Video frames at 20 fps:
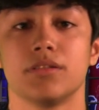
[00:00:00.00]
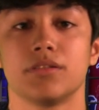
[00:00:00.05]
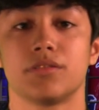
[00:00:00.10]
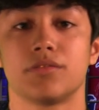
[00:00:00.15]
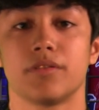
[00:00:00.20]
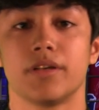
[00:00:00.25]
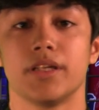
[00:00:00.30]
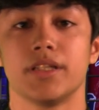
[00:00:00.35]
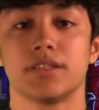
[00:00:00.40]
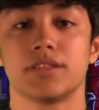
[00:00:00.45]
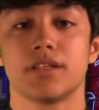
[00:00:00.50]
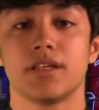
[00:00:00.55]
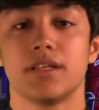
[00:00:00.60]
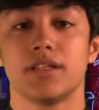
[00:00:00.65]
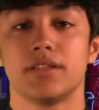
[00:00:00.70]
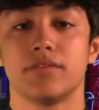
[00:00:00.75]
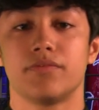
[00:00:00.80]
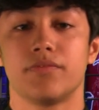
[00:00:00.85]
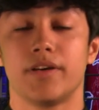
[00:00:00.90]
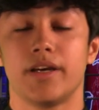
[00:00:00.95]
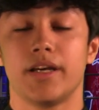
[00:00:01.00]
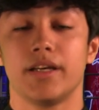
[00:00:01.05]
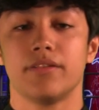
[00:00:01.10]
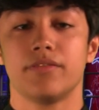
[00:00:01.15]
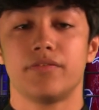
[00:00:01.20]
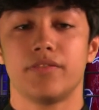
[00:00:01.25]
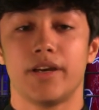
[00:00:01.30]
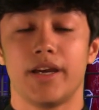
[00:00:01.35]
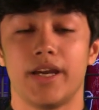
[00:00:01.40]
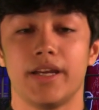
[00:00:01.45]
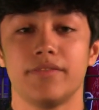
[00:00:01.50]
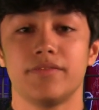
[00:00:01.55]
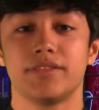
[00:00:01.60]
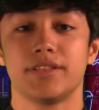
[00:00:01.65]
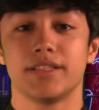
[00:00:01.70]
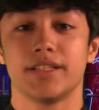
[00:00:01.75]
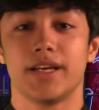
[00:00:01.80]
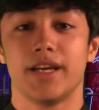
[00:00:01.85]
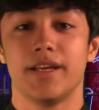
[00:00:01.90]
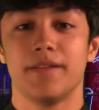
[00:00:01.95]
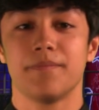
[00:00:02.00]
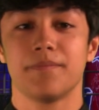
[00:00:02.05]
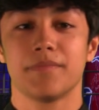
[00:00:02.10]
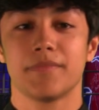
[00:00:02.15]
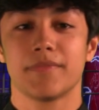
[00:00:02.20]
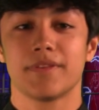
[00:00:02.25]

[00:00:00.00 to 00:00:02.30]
grades 5 to 9.